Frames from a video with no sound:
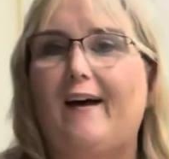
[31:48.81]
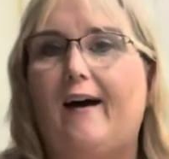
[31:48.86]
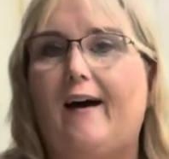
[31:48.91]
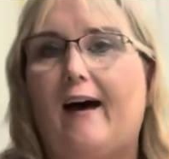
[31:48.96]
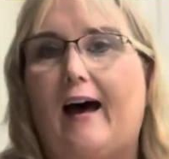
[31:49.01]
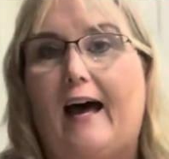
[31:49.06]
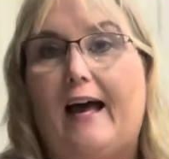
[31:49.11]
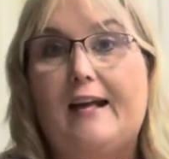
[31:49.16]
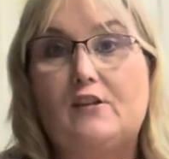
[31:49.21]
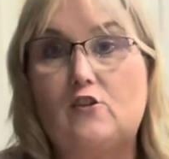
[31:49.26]

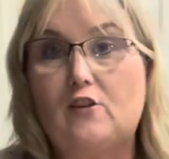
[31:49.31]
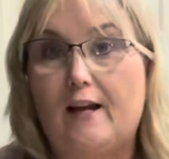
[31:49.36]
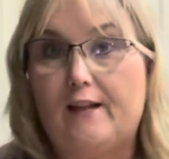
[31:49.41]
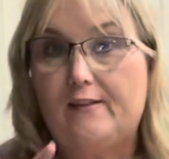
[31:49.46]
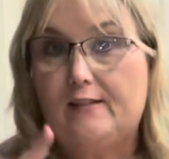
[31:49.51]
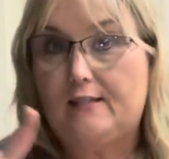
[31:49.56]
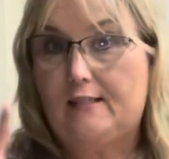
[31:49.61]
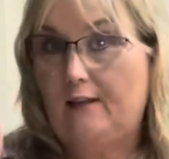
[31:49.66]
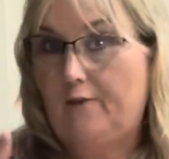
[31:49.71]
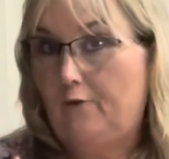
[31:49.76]
I hadn't tried the
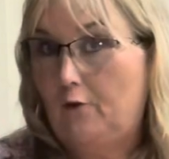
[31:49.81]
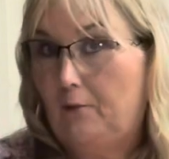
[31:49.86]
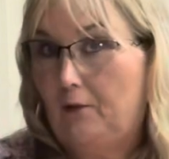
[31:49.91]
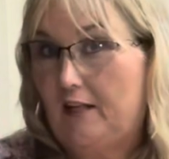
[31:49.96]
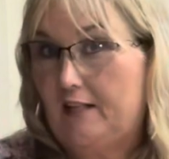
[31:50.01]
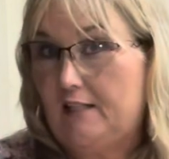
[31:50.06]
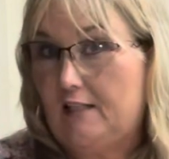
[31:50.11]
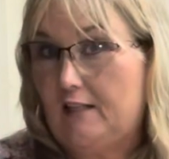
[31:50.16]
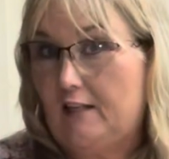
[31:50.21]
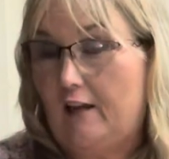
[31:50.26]
seafood
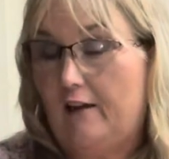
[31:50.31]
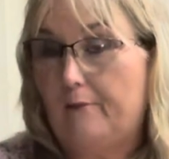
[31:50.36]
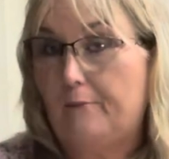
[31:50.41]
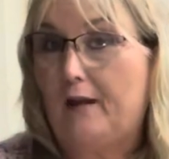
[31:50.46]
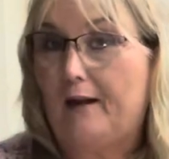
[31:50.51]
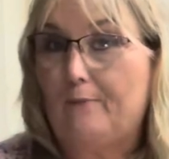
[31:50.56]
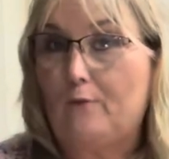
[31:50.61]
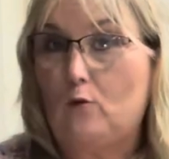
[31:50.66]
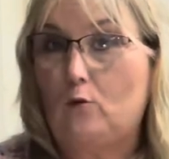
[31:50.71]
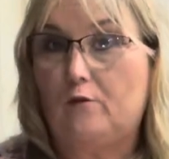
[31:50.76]
place yet, but
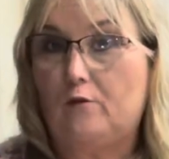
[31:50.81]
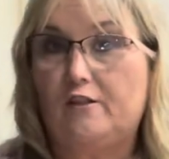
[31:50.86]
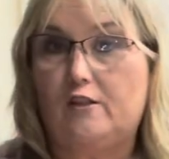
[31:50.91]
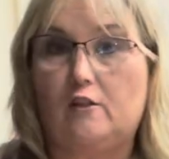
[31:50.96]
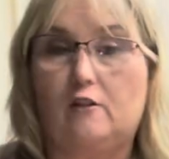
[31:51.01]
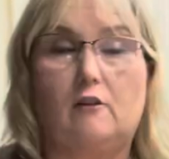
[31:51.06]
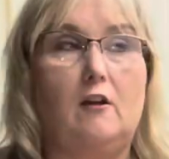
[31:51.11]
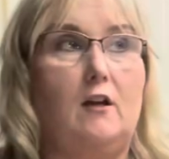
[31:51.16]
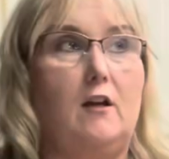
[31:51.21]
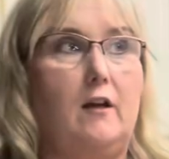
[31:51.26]
I'm going to.